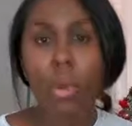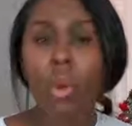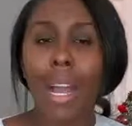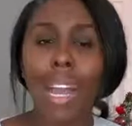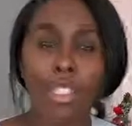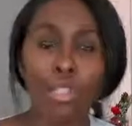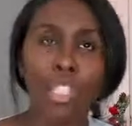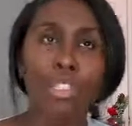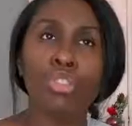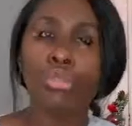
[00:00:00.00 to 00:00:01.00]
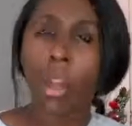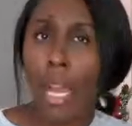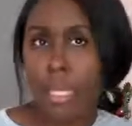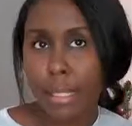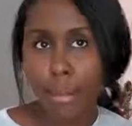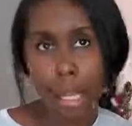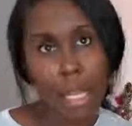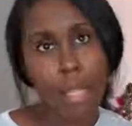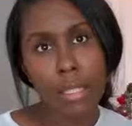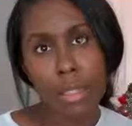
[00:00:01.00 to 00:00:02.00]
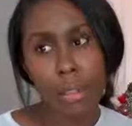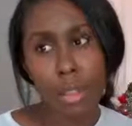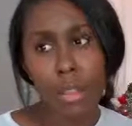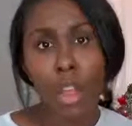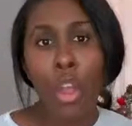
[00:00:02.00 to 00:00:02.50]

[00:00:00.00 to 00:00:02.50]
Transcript: or actually tries to make Elizabeth